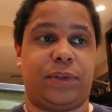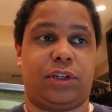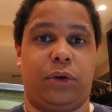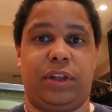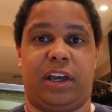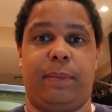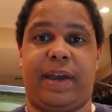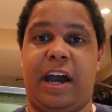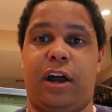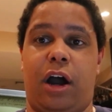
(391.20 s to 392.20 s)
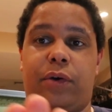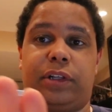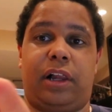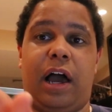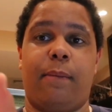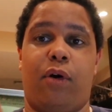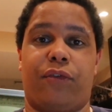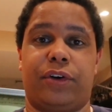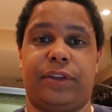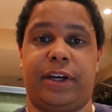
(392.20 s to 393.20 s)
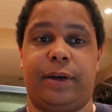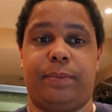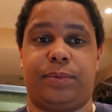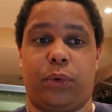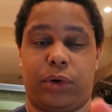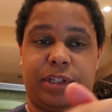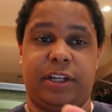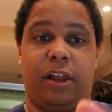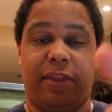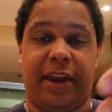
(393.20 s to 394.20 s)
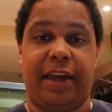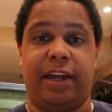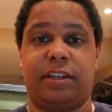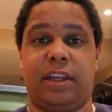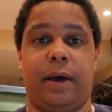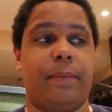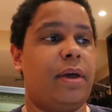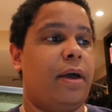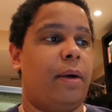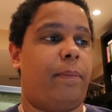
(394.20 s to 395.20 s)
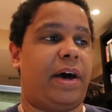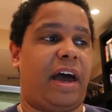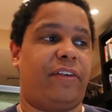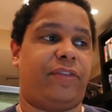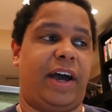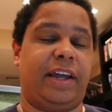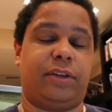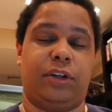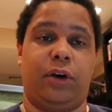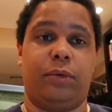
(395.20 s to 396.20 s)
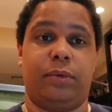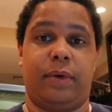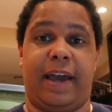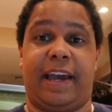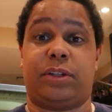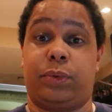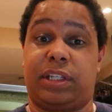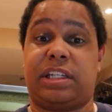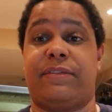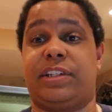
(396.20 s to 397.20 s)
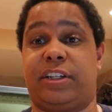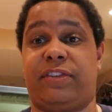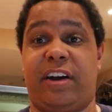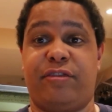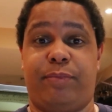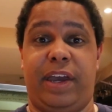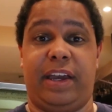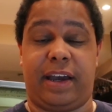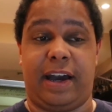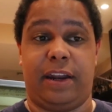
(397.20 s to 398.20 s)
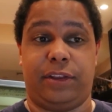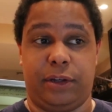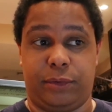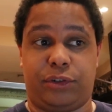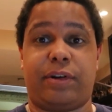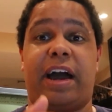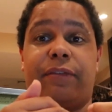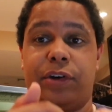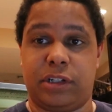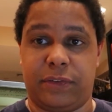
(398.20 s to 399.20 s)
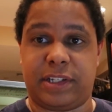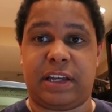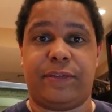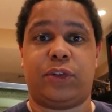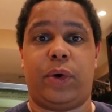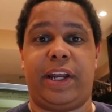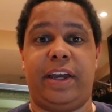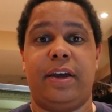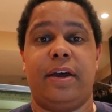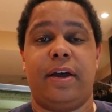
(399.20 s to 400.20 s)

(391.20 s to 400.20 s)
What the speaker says: So they can be kind of awkward to climb over the door sill and then into them. But I find, I guess with the 765 being kind of the track version of the 720,